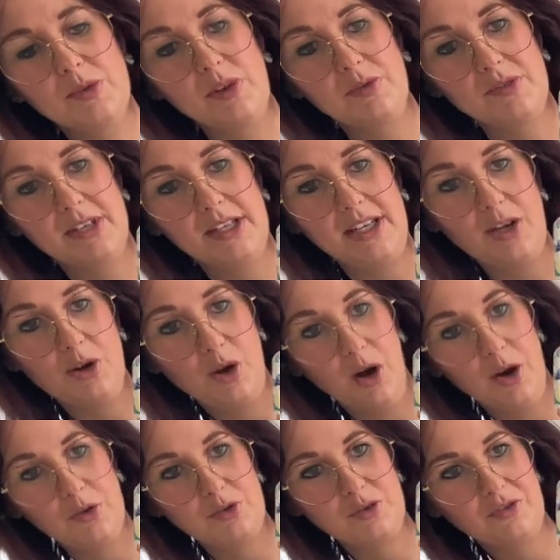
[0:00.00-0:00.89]
obviously you
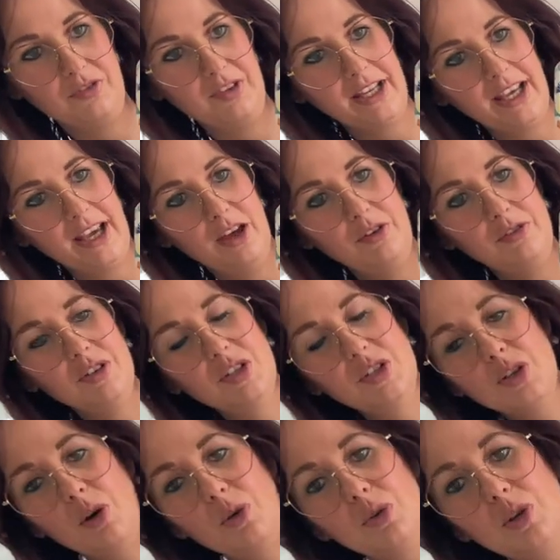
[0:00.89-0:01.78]
can't just fling it over your
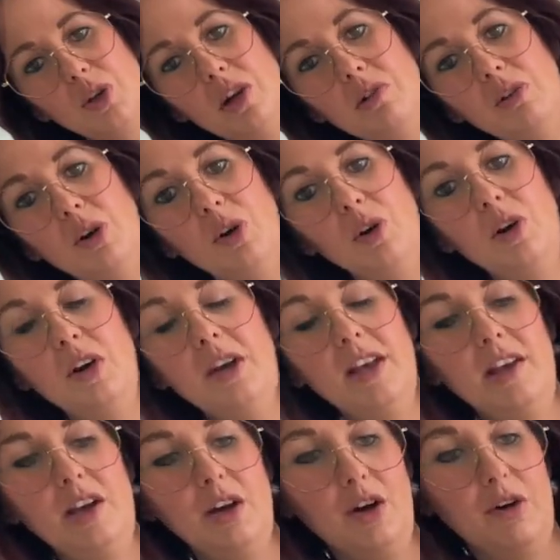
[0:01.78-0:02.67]
shoulder or,
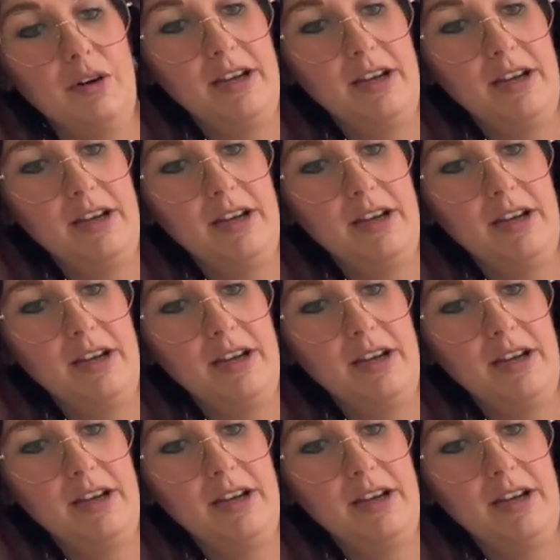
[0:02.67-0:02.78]
or